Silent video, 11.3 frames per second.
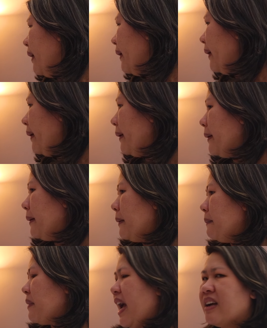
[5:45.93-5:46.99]

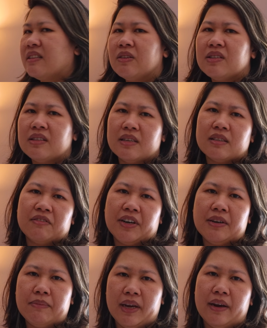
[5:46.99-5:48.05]
Yeah, as you can see, it's
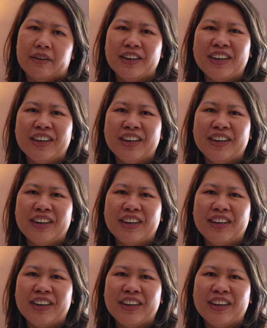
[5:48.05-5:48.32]
very bare.